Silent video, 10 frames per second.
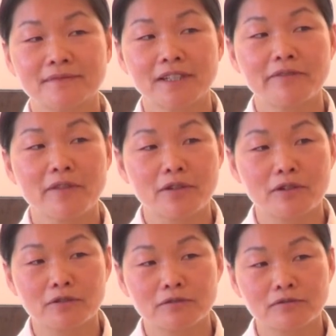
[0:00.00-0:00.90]
Even
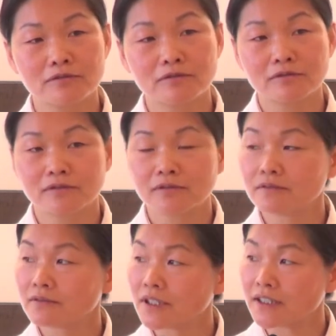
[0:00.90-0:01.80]
though
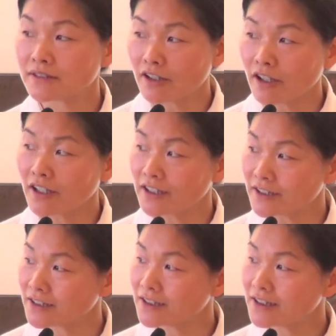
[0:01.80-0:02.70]
it's
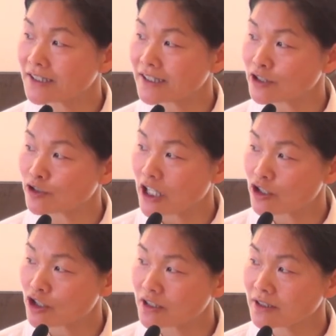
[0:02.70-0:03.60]
hard
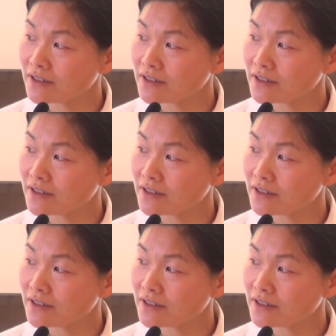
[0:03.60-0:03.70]
situation.